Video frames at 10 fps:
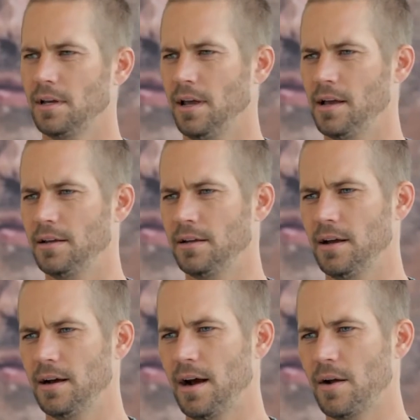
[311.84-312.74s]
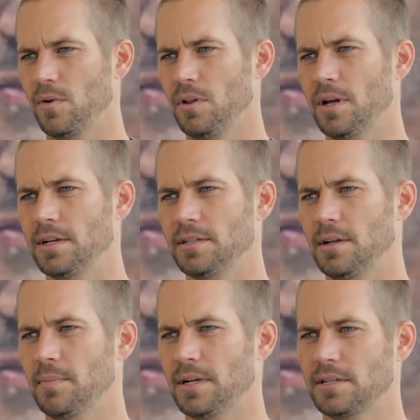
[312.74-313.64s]
And I realized
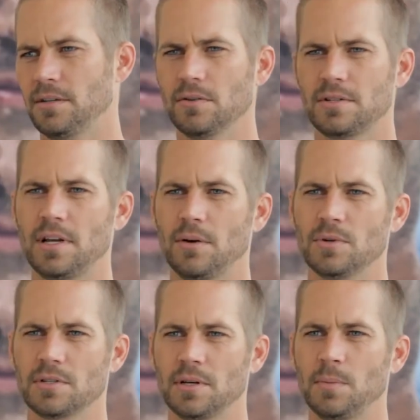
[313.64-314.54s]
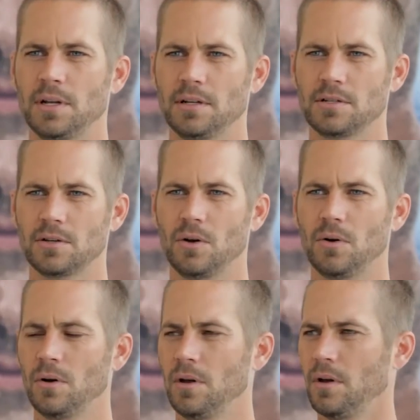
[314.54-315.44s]
that my skill set was limited,
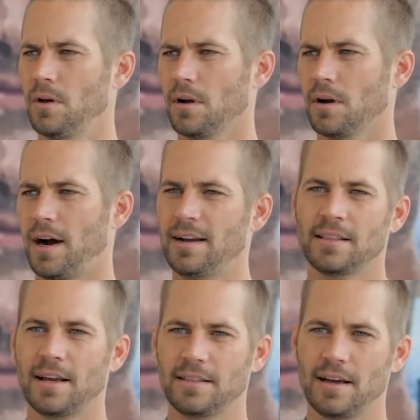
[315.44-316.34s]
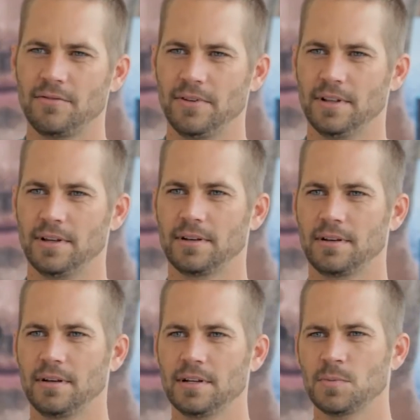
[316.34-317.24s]
so I didn't like that feeling.
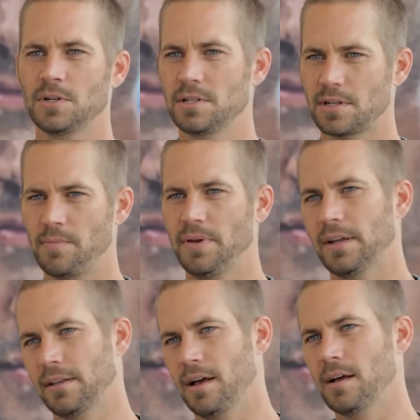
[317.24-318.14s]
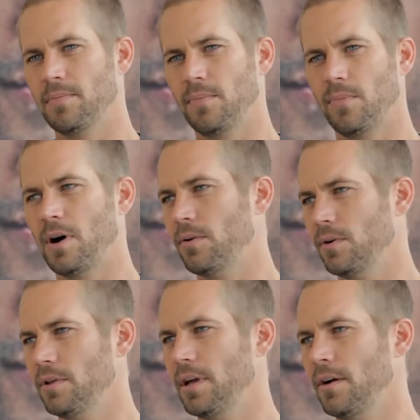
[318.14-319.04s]
As much as I picked up while
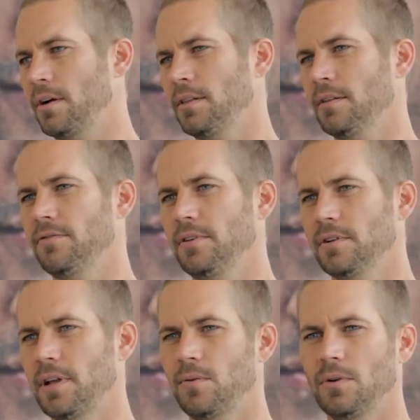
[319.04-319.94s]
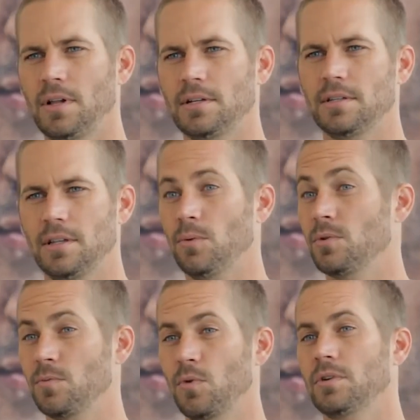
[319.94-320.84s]
we were there and in the field, I realized that there
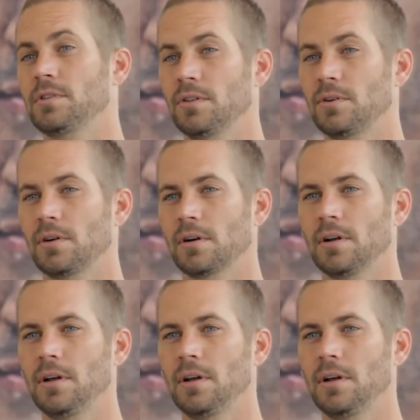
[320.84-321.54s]
was more to learn.